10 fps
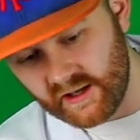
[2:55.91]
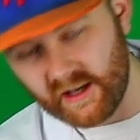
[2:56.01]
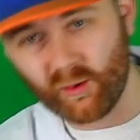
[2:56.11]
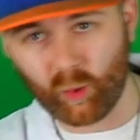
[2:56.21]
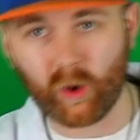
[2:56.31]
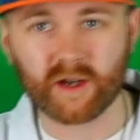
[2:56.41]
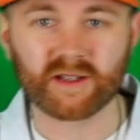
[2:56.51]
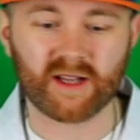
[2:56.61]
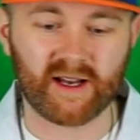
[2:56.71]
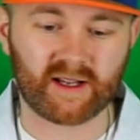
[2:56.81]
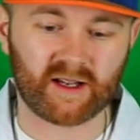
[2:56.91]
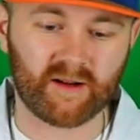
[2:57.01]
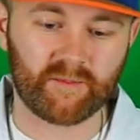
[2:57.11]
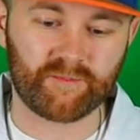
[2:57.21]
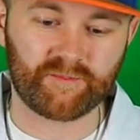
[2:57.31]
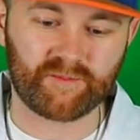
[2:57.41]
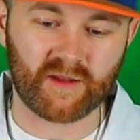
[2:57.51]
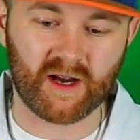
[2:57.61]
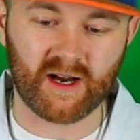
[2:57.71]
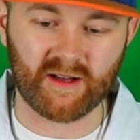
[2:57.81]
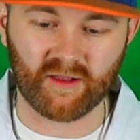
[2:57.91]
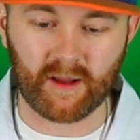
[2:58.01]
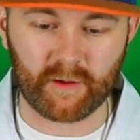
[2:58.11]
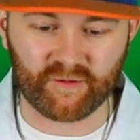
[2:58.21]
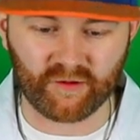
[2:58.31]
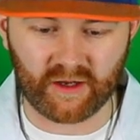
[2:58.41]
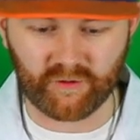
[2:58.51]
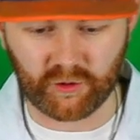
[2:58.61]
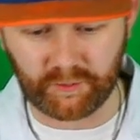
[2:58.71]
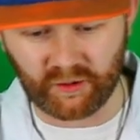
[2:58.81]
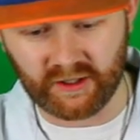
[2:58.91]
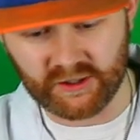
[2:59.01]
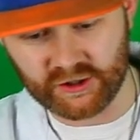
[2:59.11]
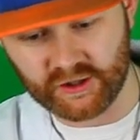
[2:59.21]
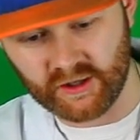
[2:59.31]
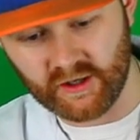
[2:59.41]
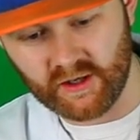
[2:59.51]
it was like lemon flavored bleach,